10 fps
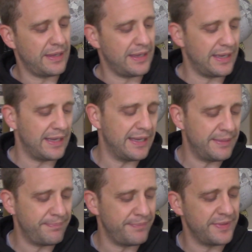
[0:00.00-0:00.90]

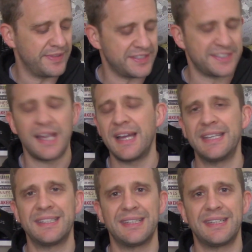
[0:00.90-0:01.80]
the
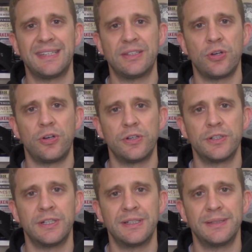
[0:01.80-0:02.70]
side
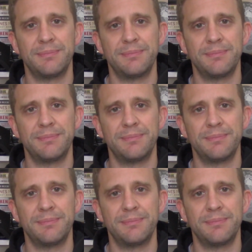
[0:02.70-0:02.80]
car